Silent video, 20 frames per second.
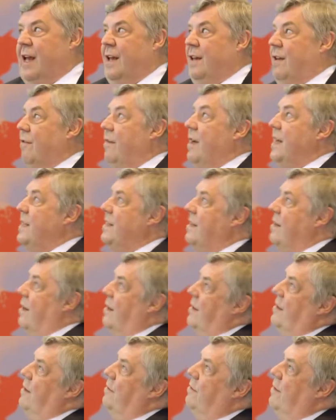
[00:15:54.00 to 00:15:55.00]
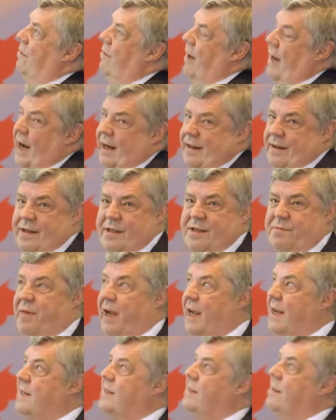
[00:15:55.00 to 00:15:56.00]
the restart of the reactors
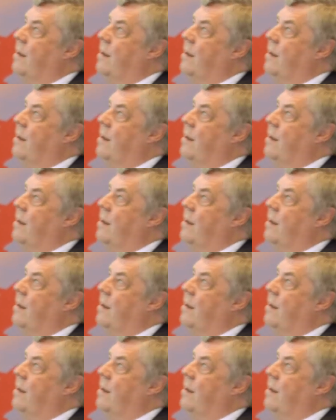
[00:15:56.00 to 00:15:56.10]
based